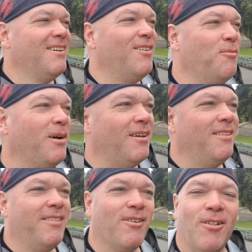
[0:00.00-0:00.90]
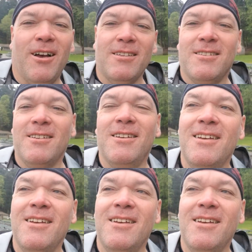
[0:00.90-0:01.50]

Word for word: Oh well, their loss.